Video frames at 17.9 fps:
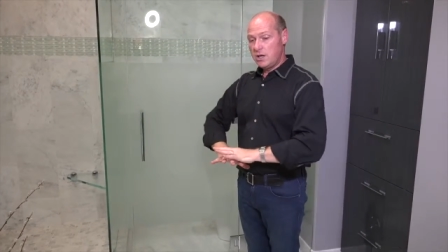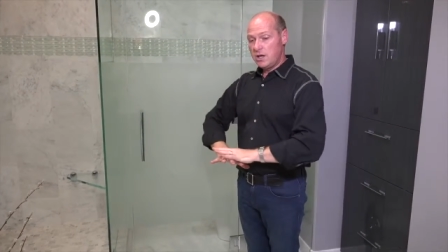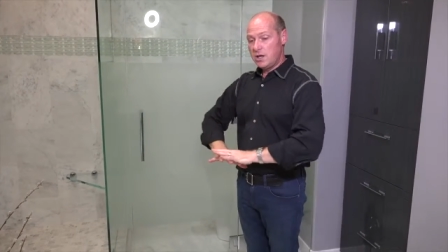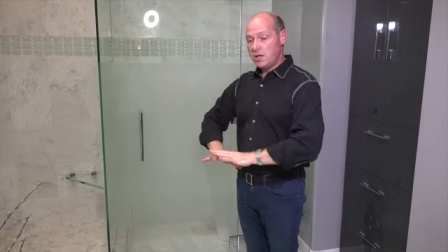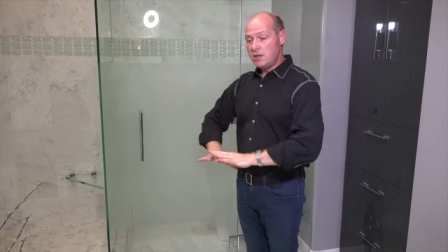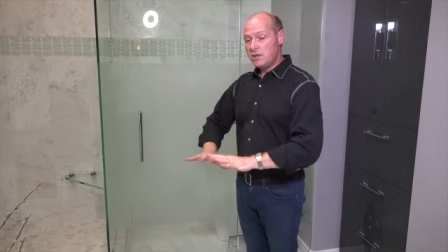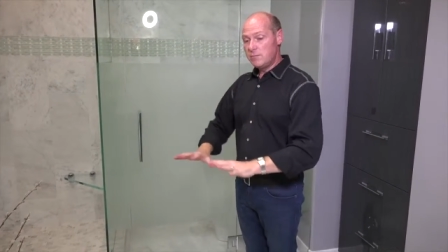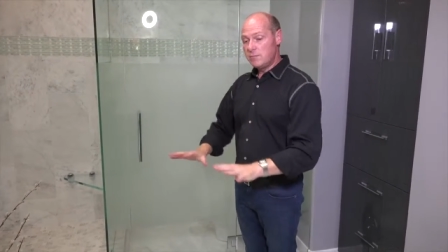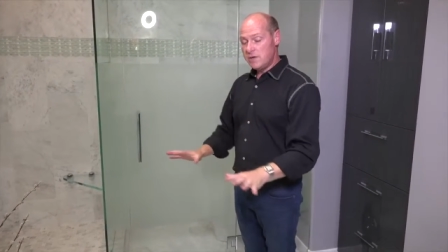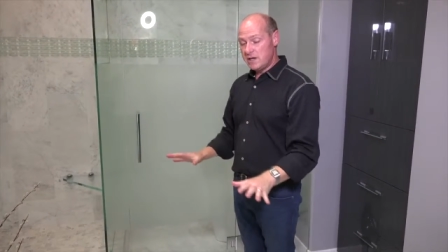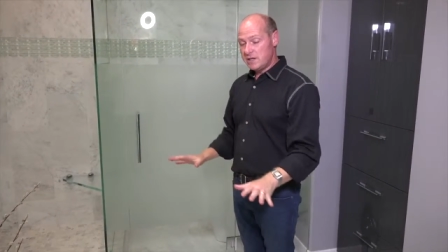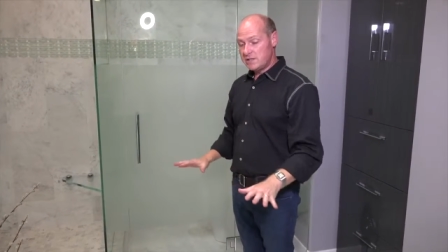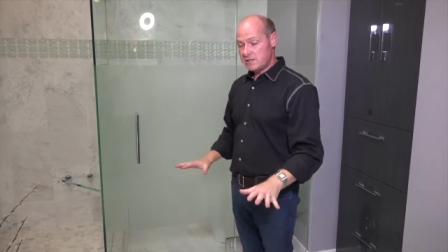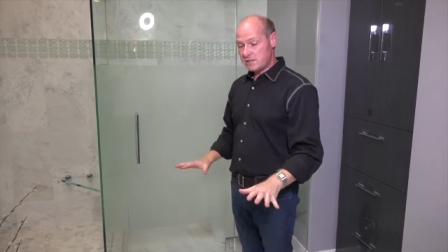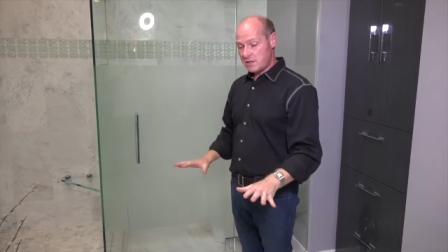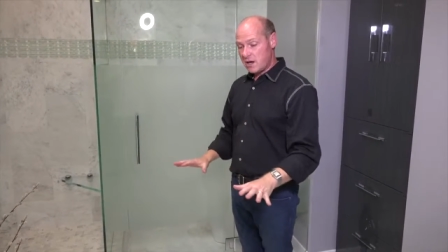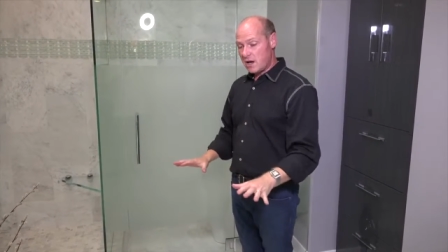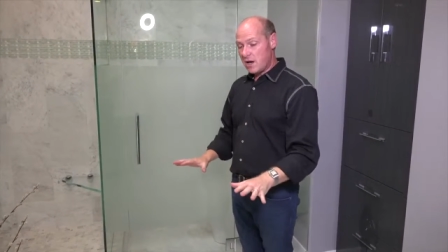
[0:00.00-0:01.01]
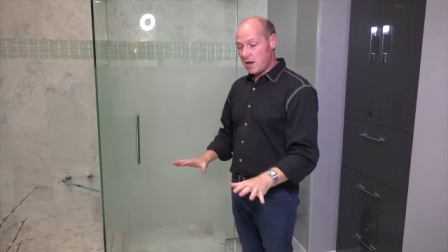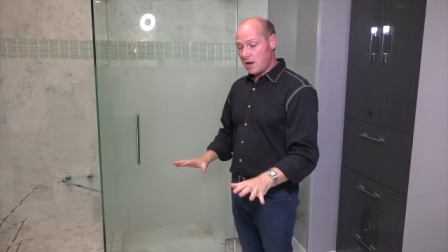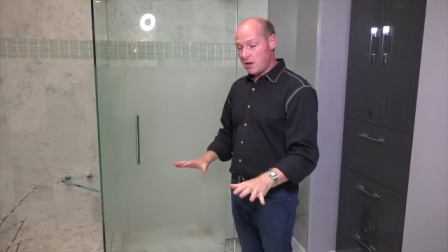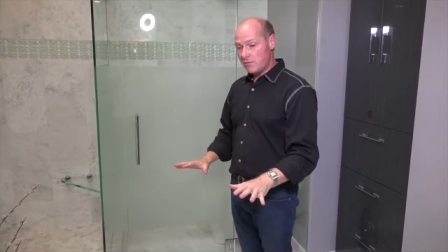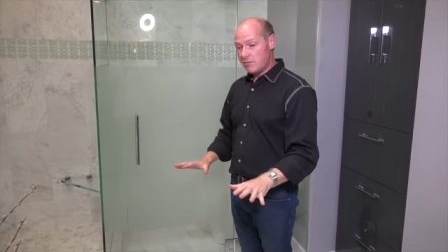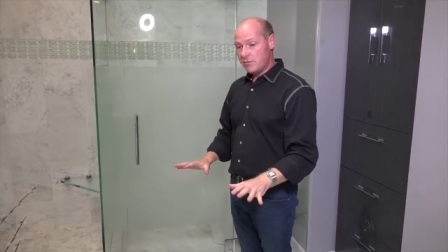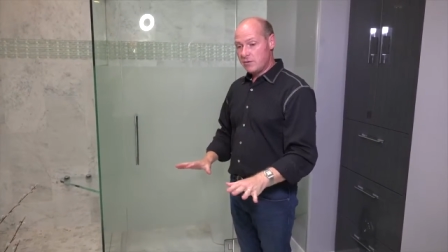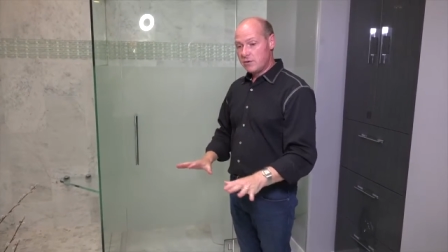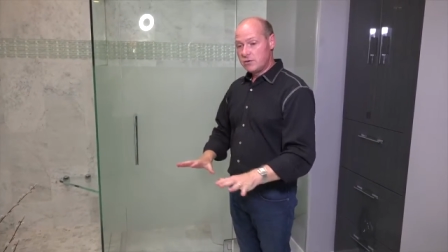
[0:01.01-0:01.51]
in the midst
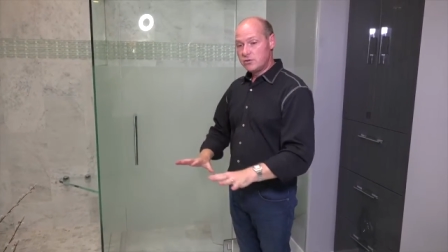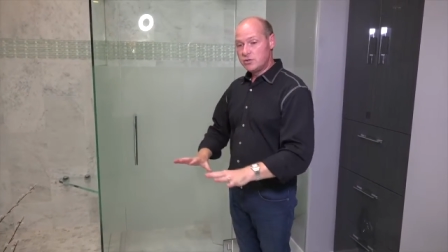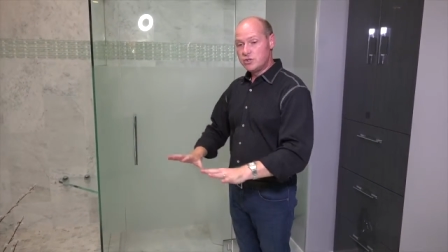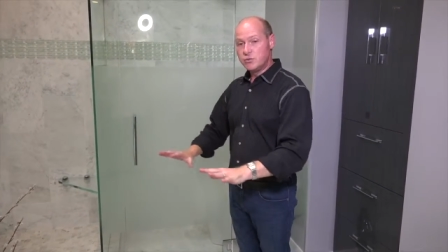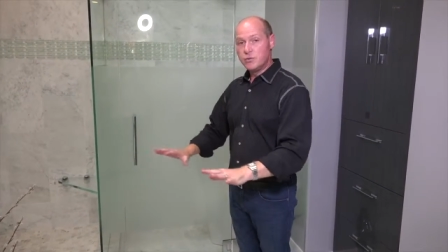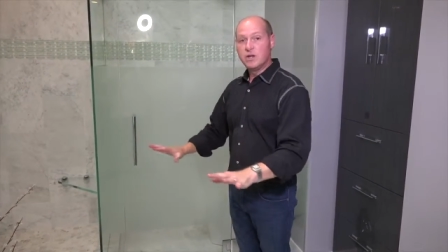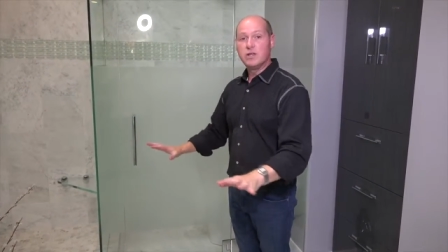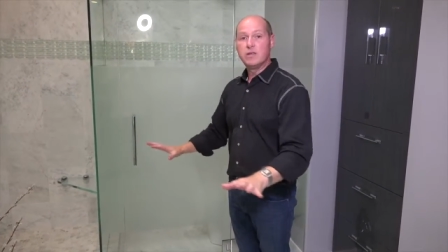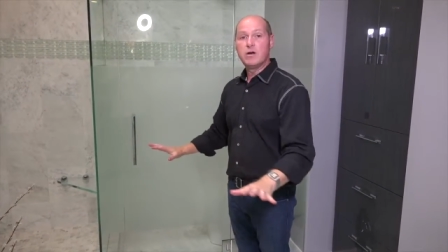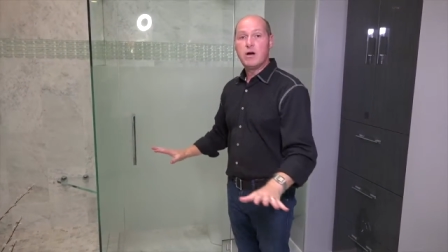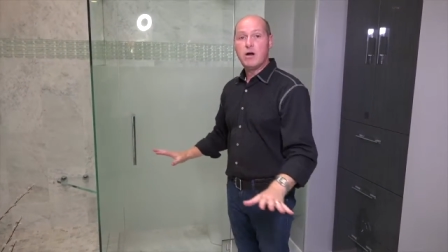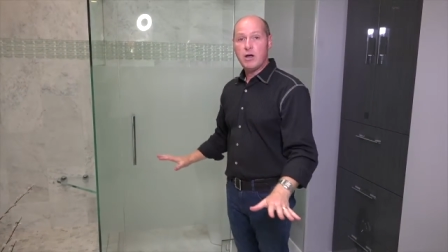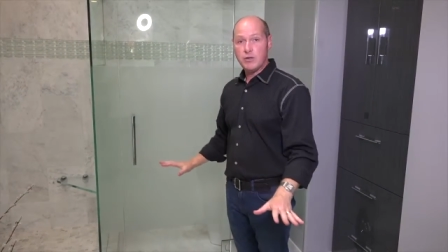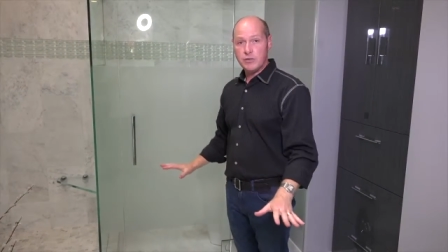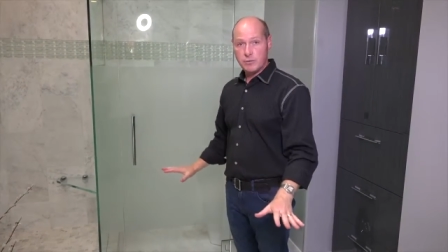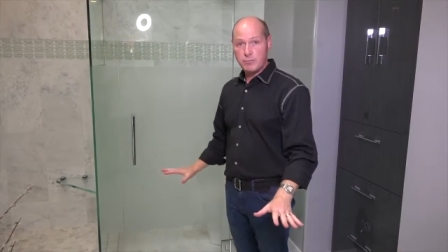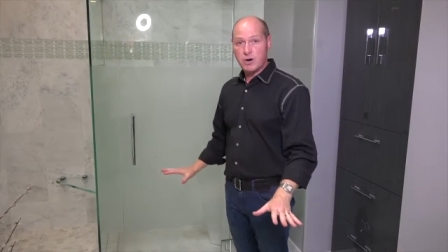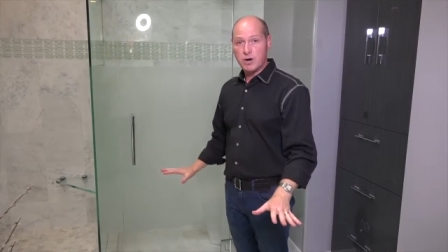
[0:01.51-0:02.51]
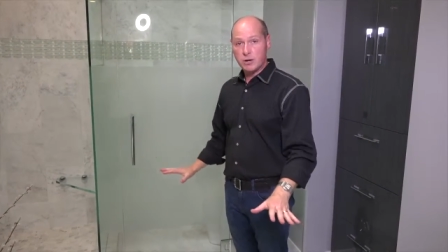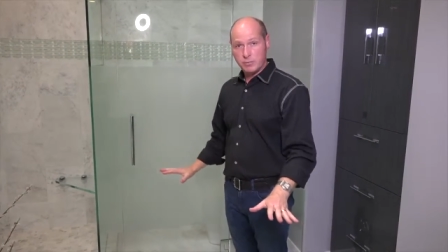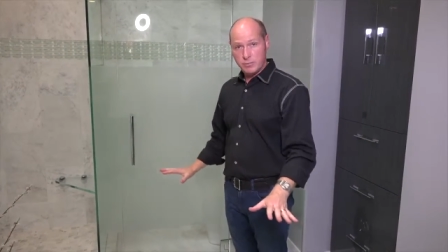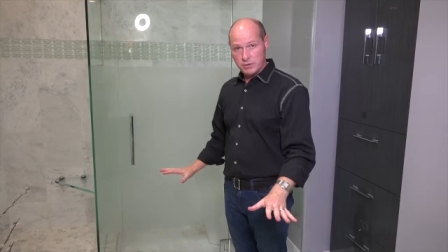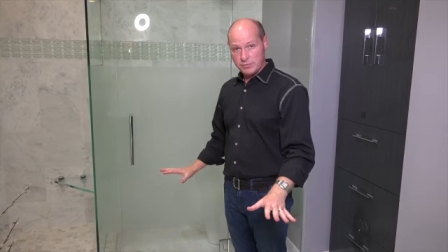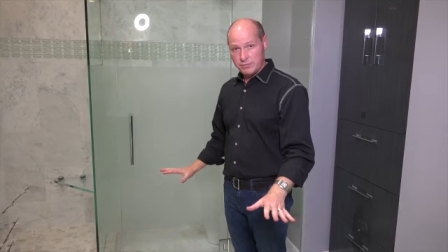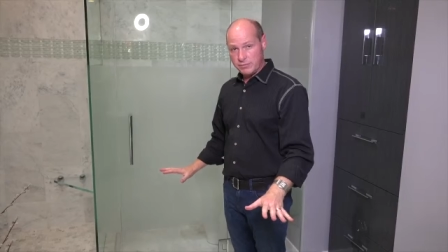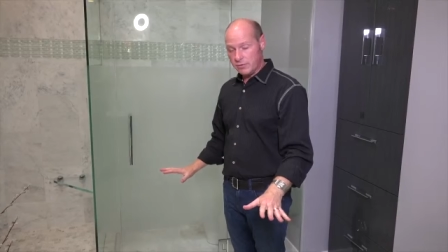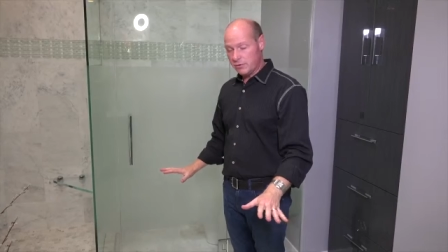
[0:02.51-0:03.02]
of doing all the
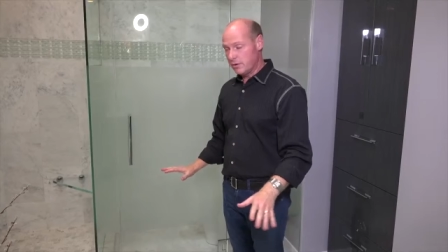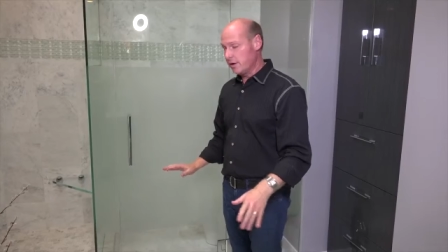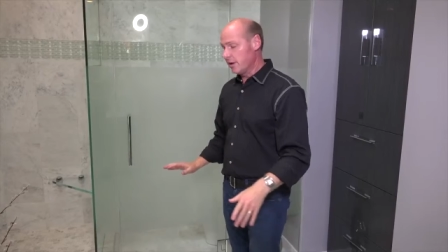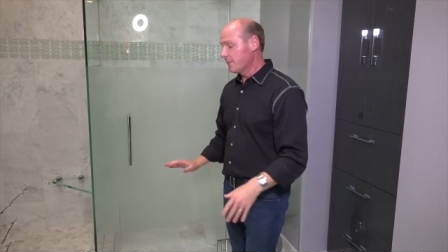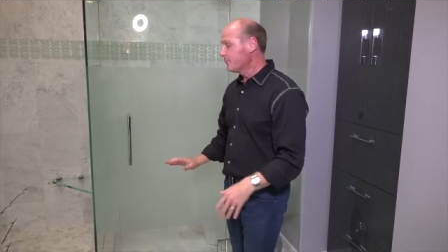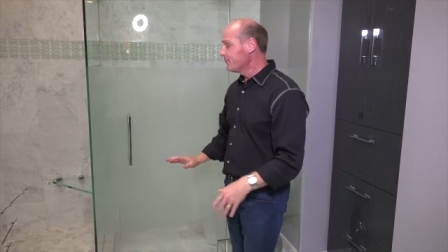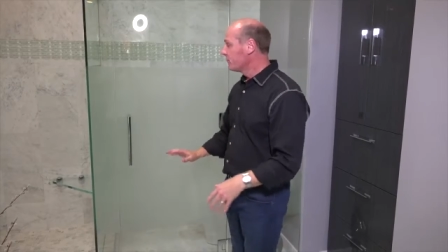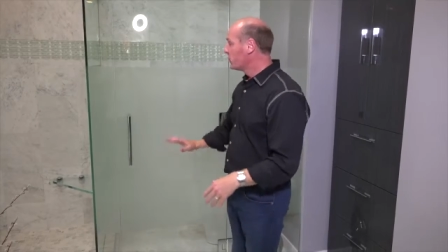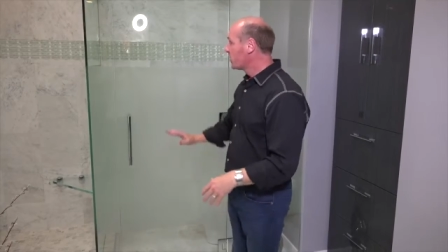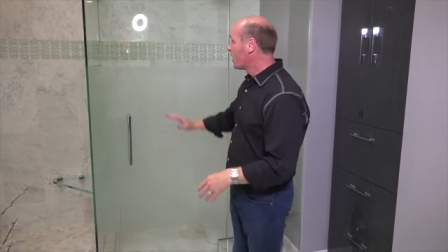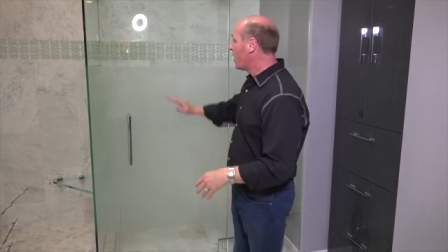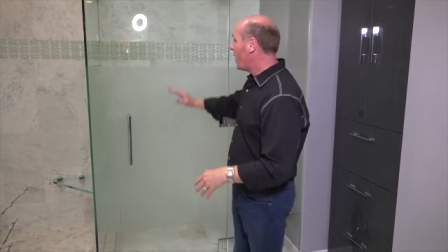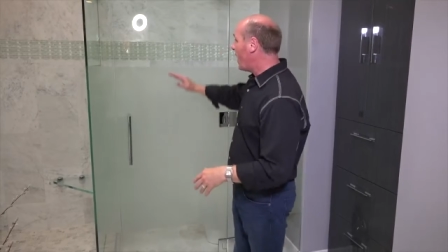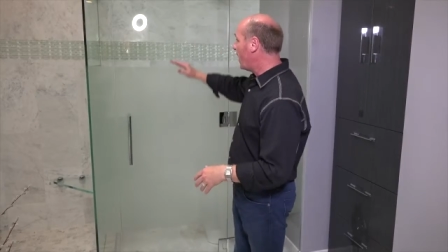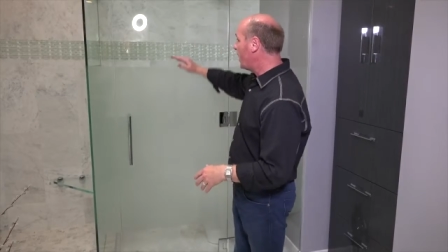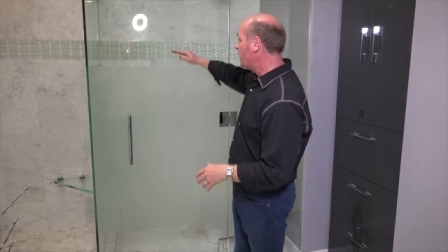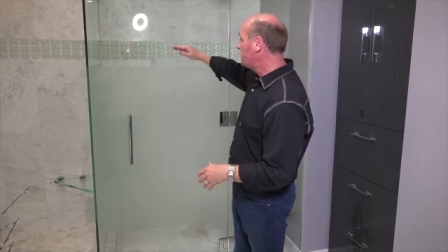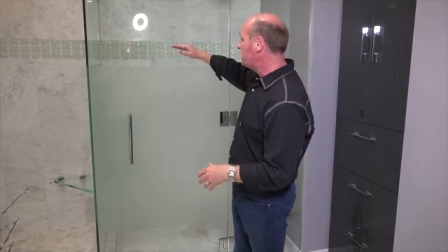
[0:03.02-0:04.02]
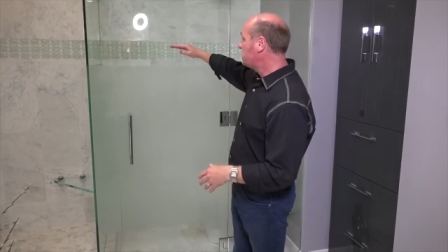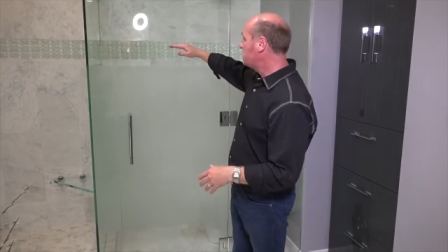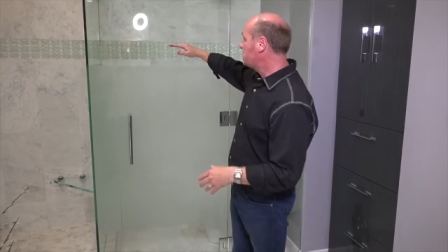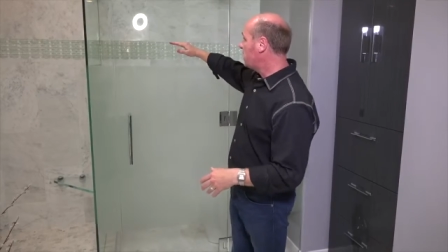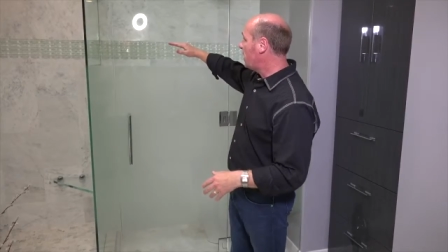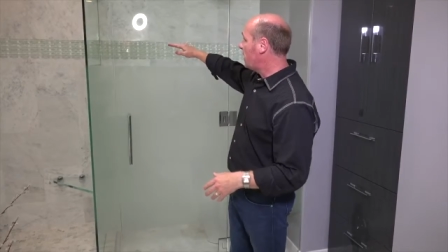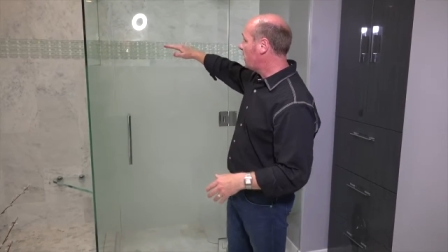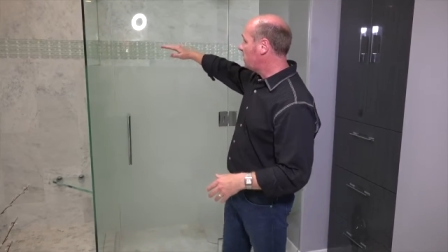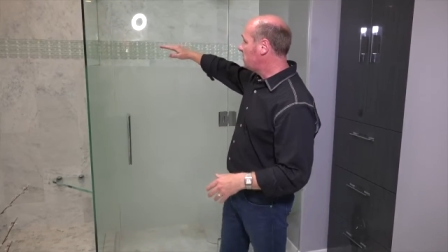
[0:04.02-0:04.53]
marble flooring. I had
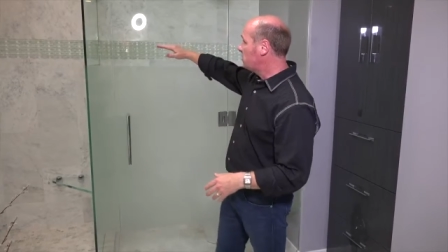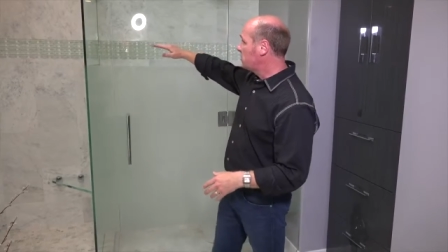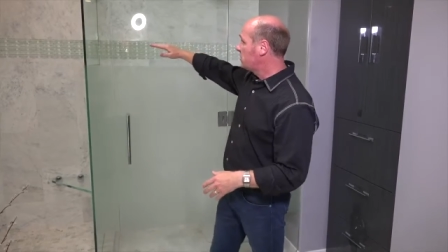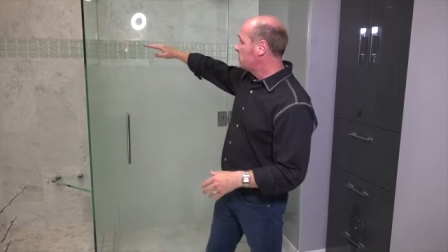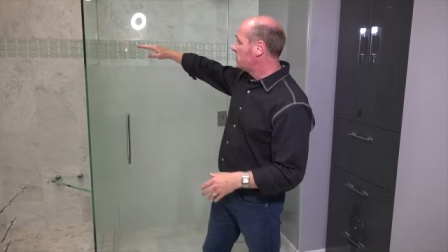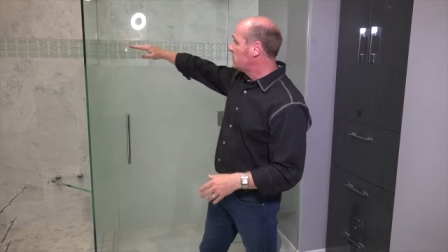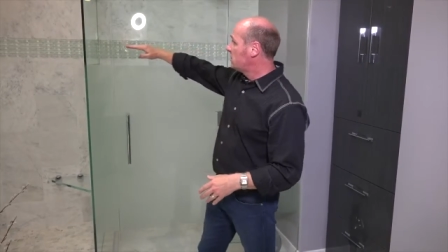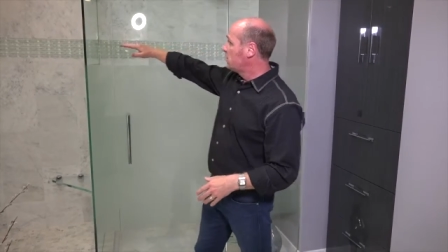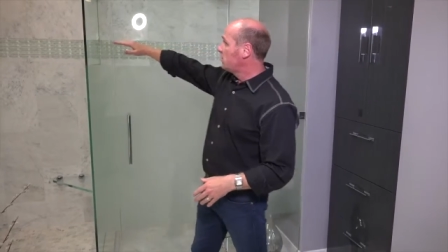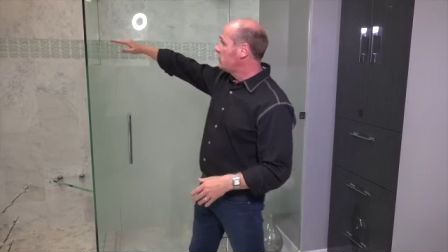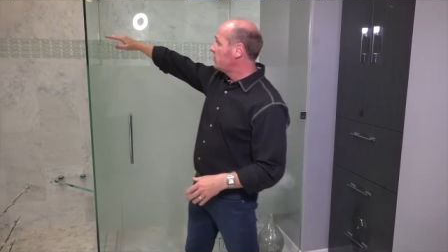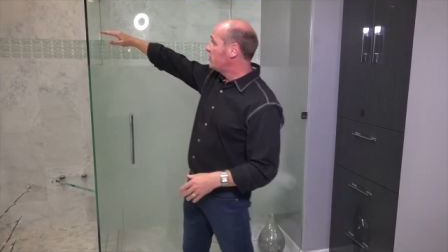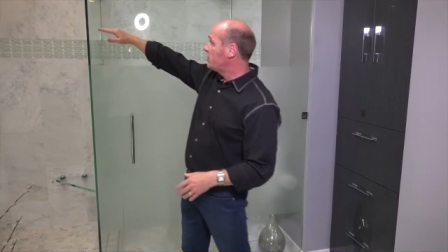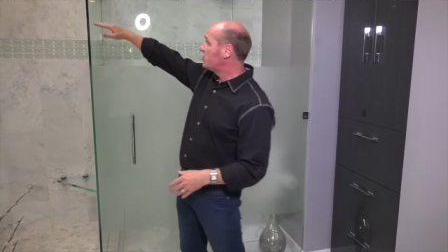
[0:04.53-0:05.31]
designed the